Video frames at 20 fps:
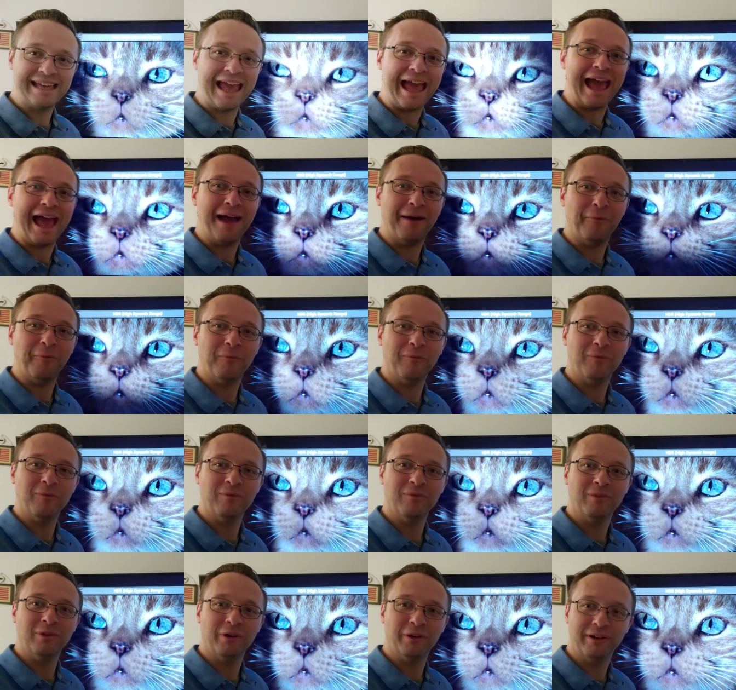cat
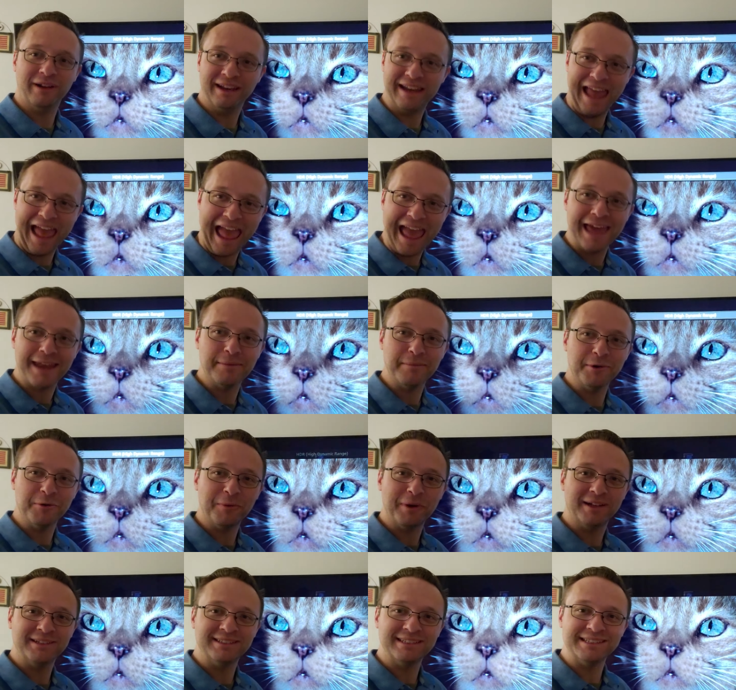or an
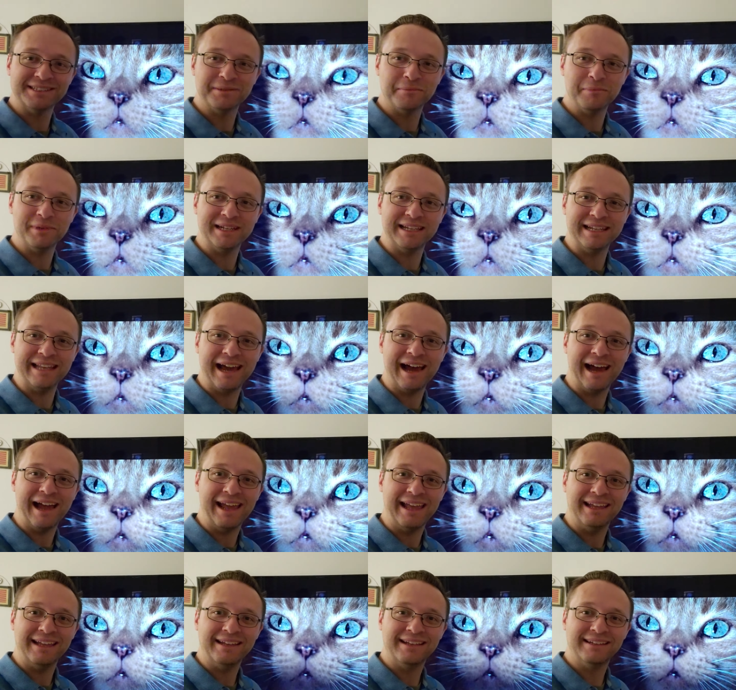animal watching somebody
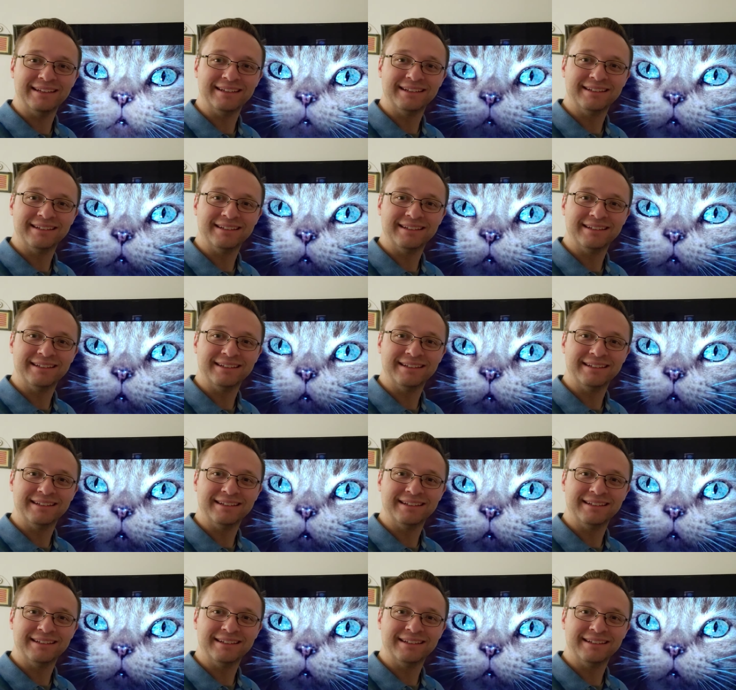die.